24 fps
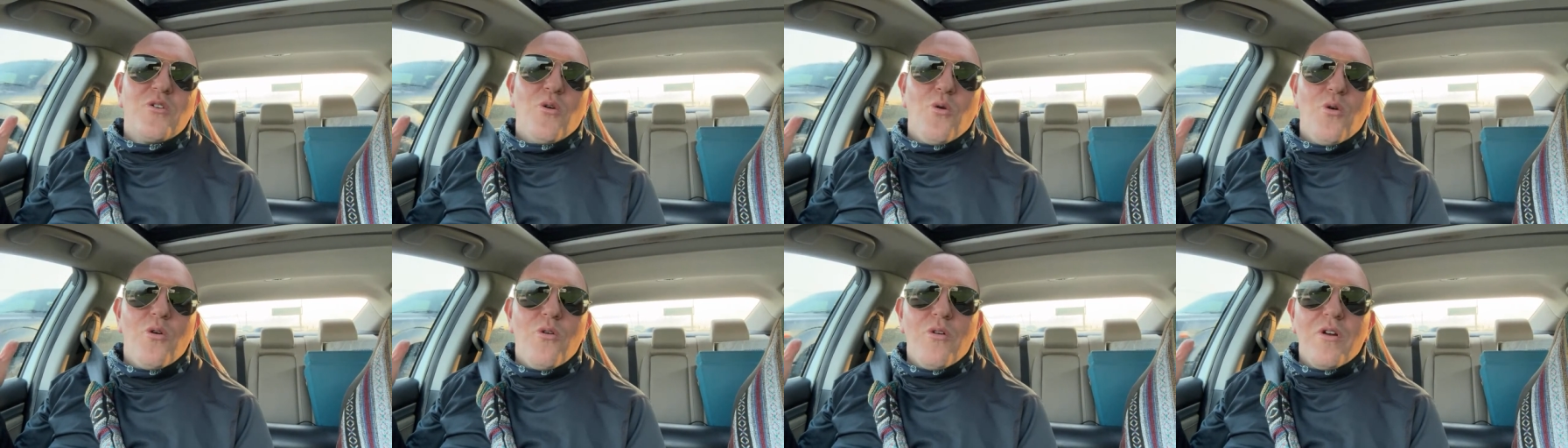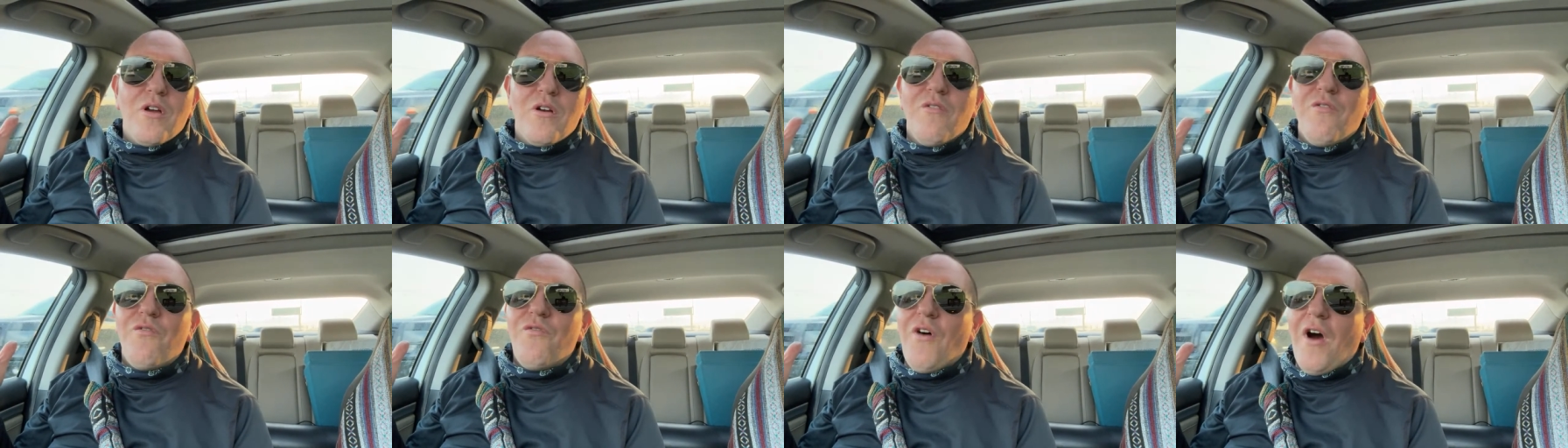
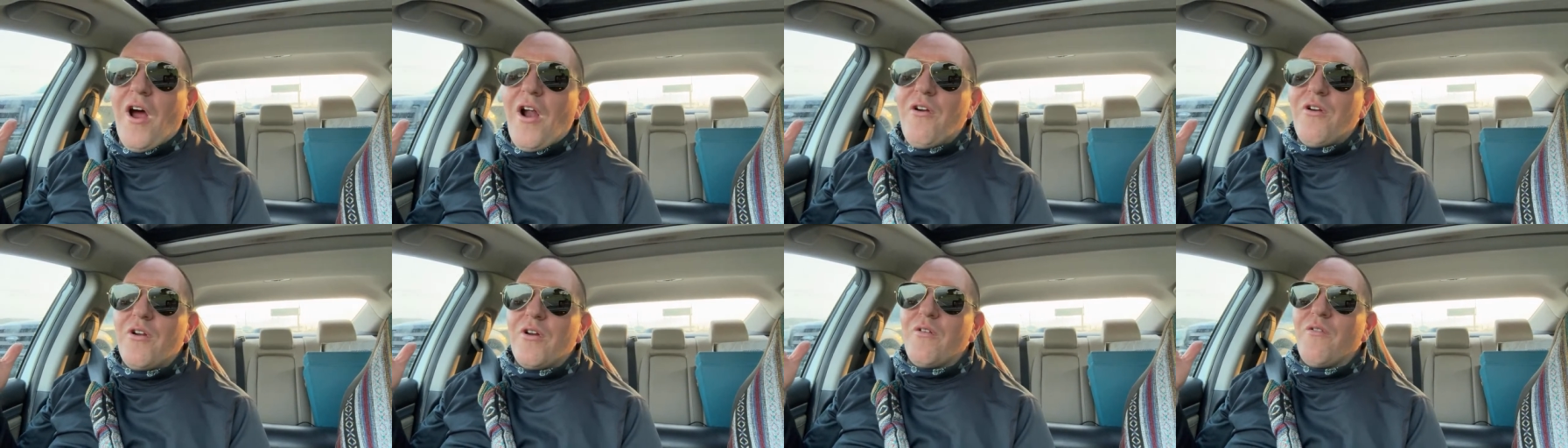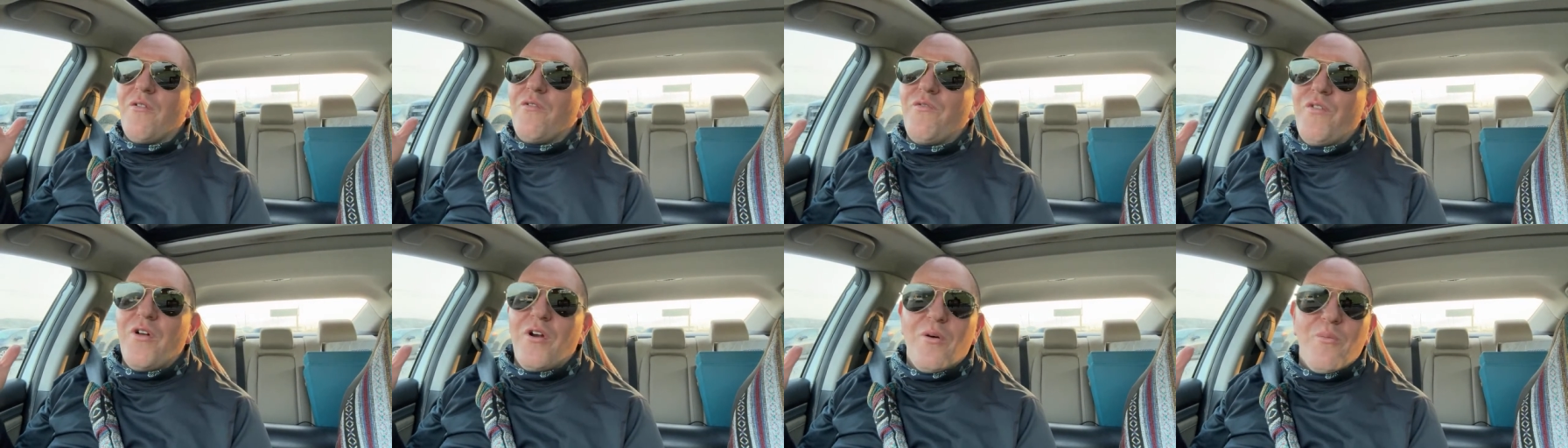ordering firing of a
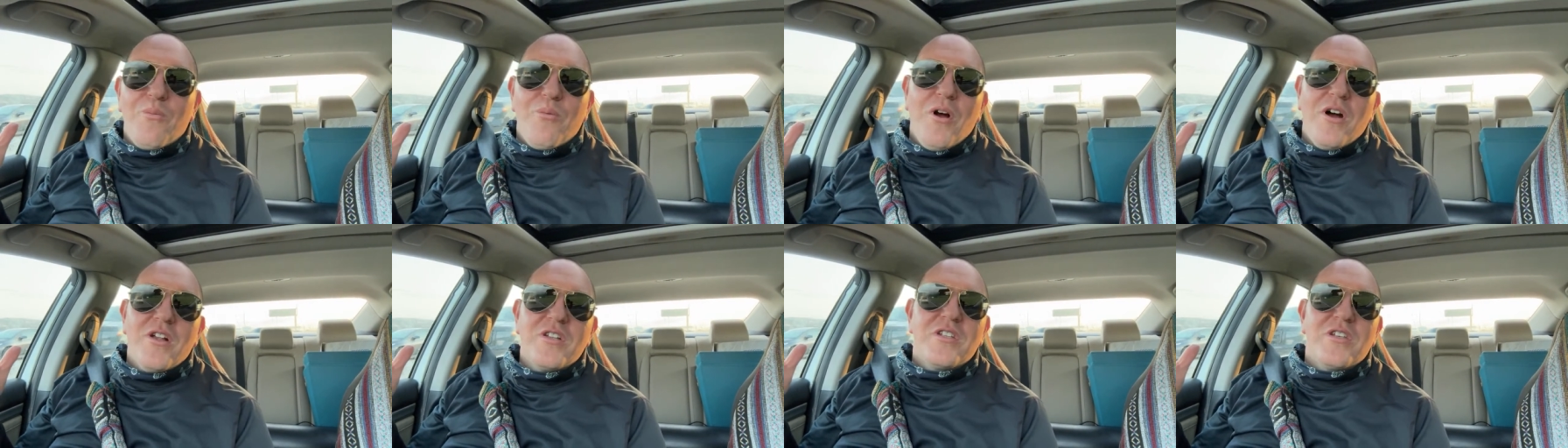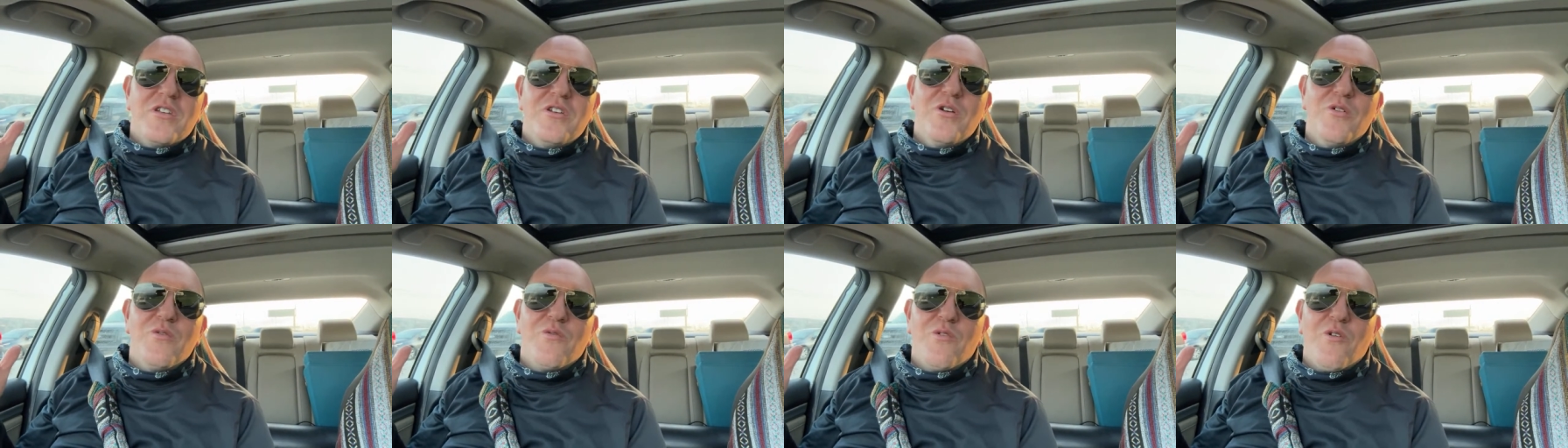federal
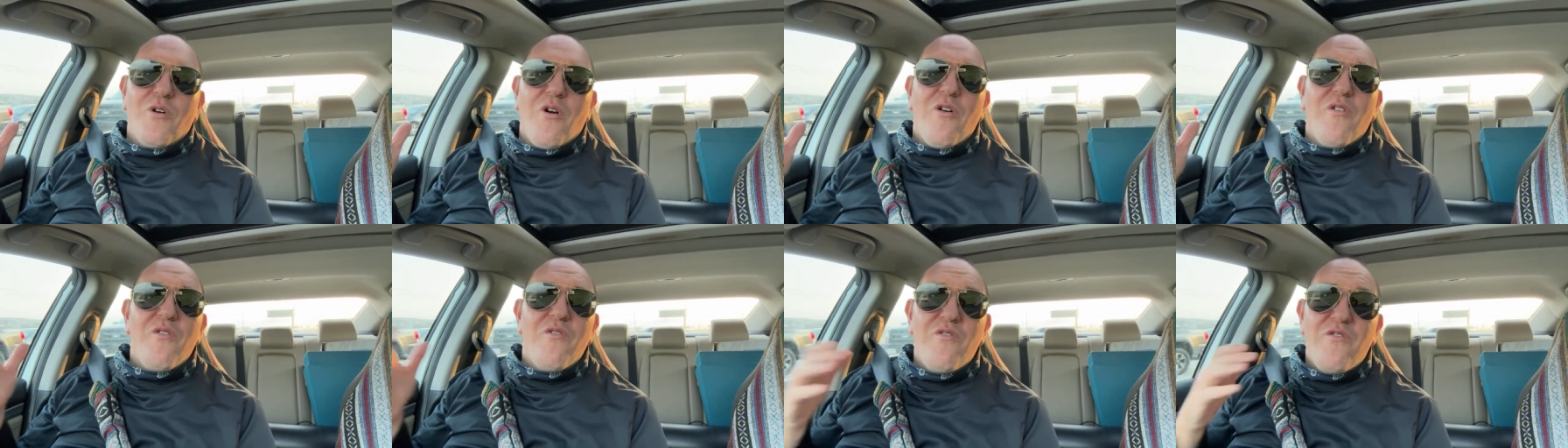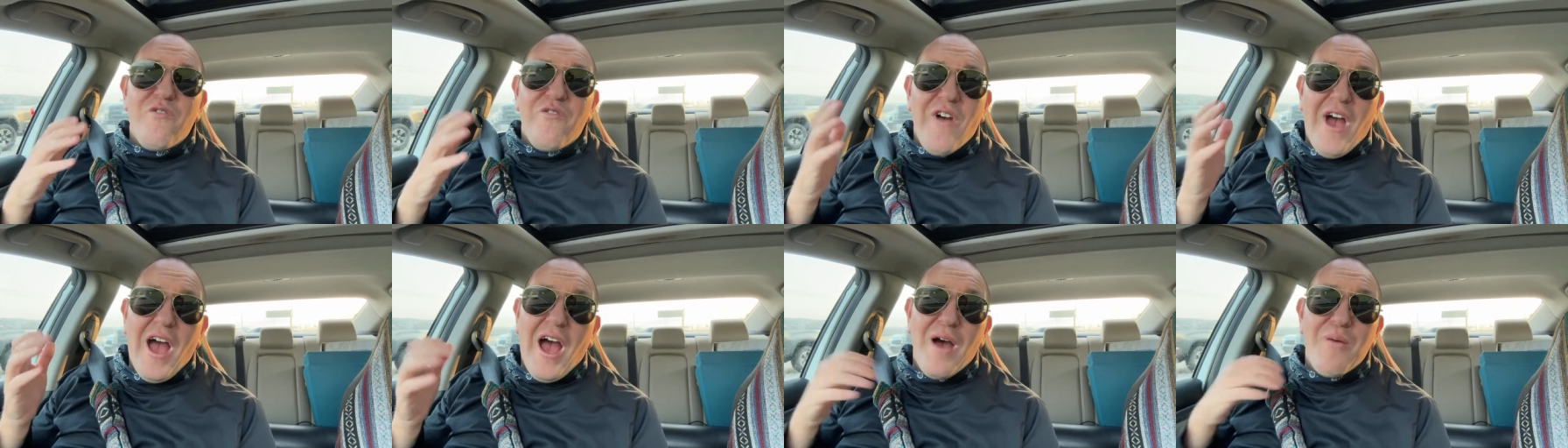prosecutor for a
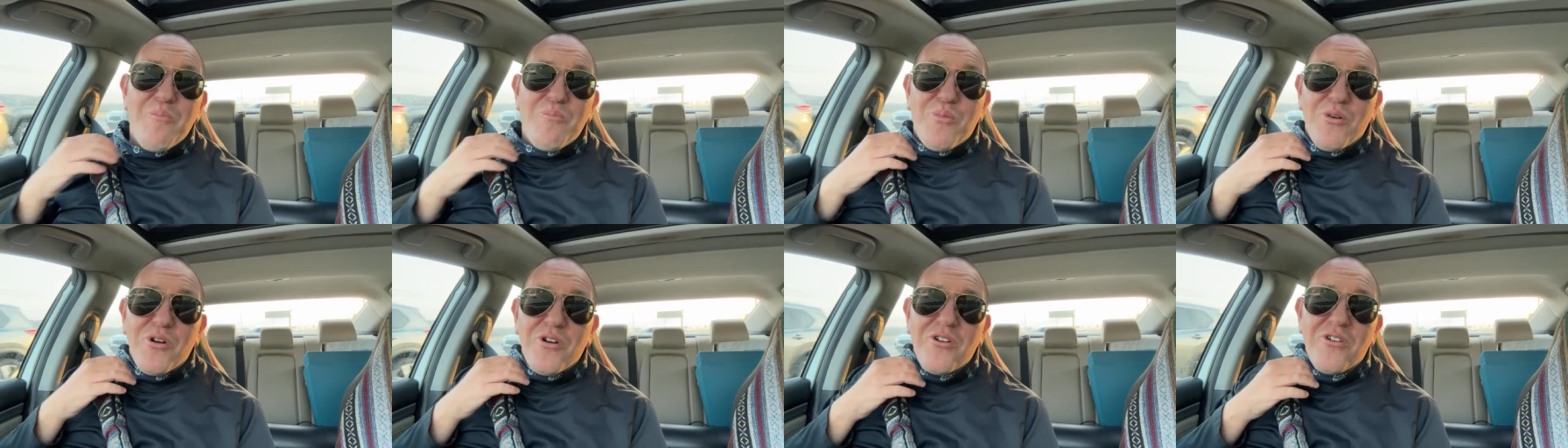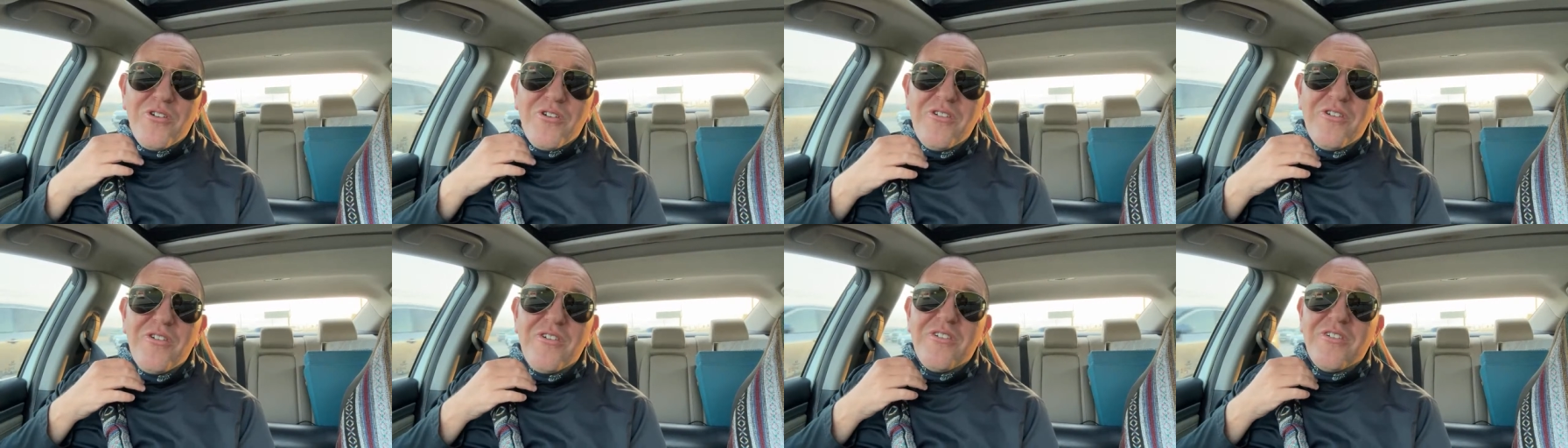fat
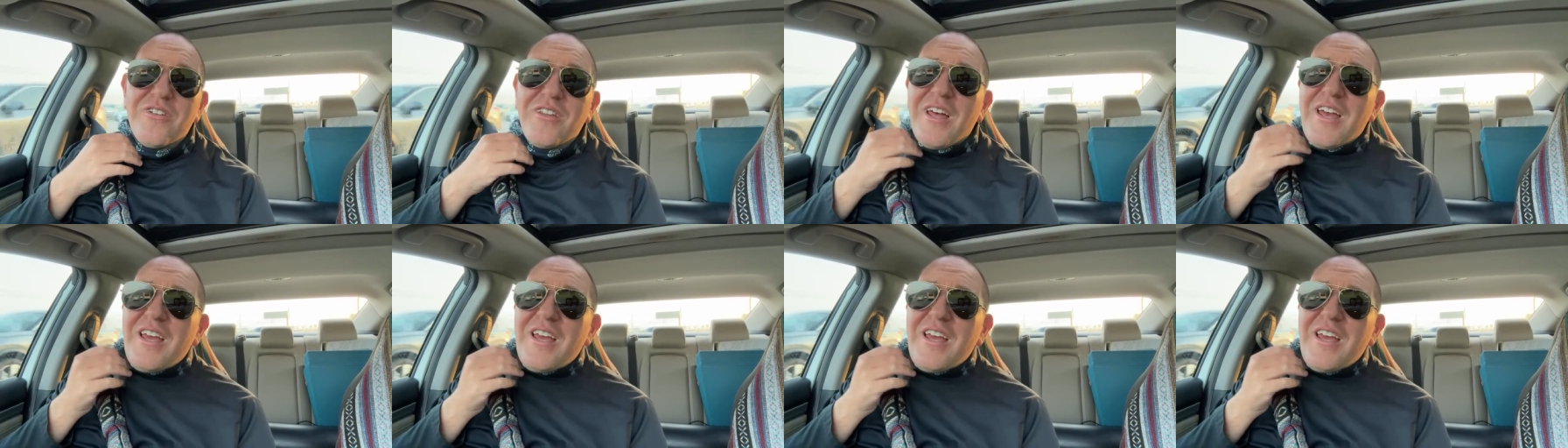burger,